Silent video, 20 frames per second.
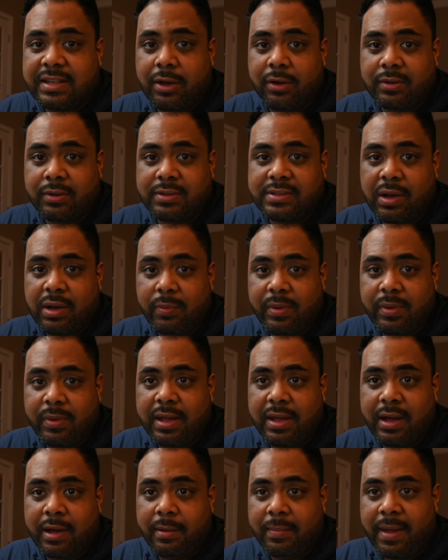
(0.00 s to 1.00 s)
that we
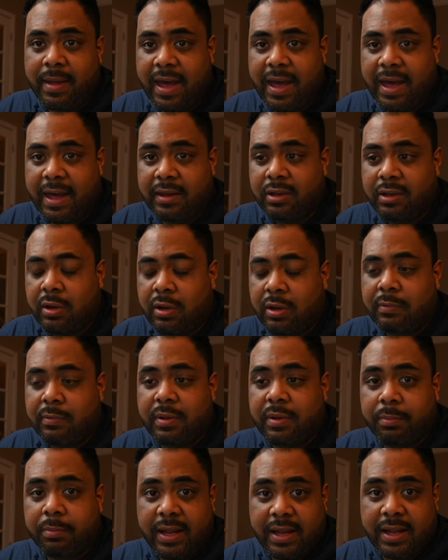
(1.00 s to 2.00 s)
had when we
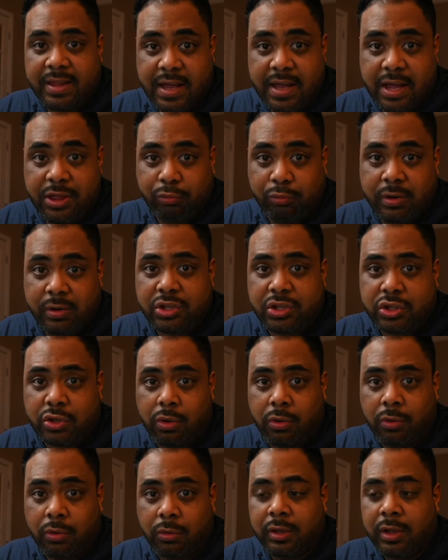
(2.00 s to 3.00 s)
applied that
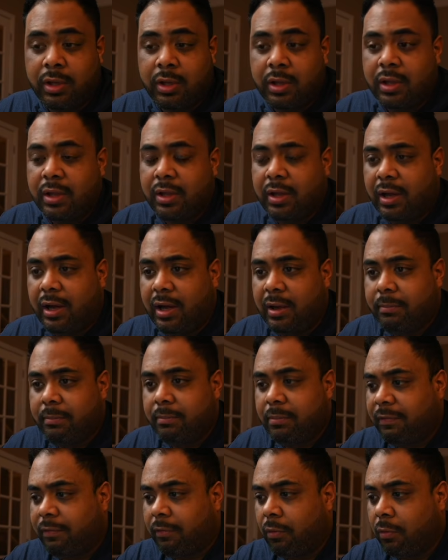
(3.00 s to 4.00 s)
threshold
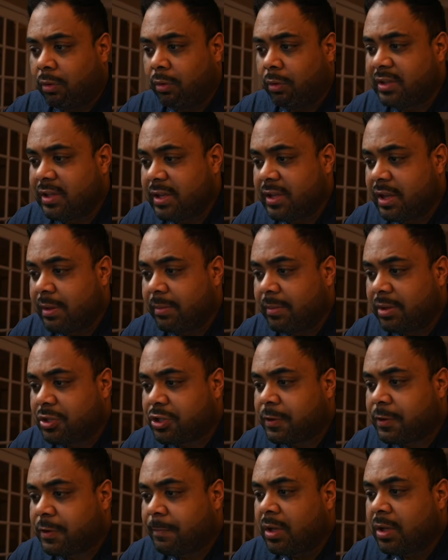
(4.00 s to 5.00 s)
before to the image.
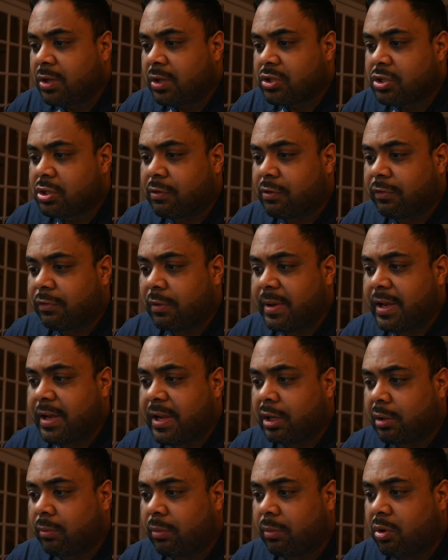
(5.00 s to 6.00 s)
So from here,
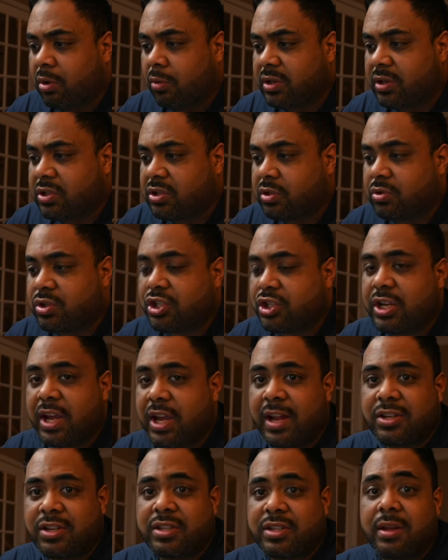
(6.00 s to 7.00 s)
we're going to
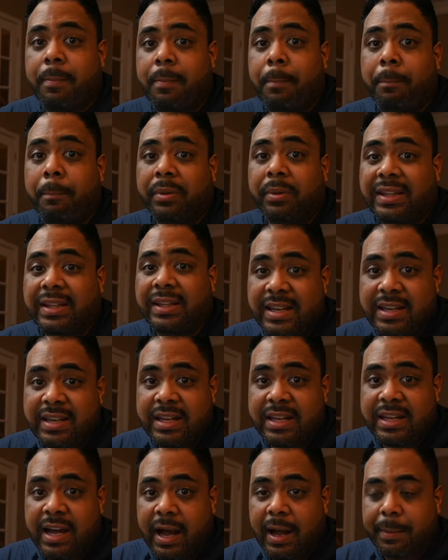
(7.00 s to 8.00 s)
change the blending
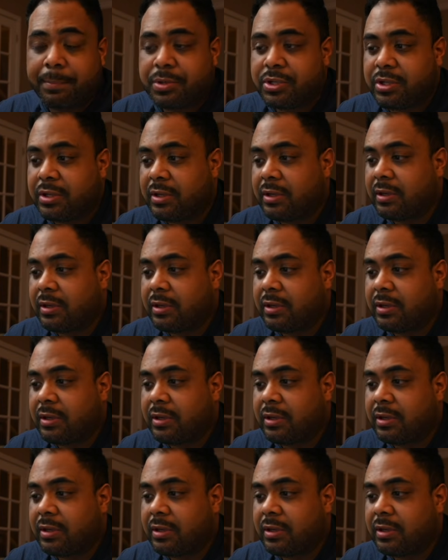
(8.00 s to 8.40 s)
option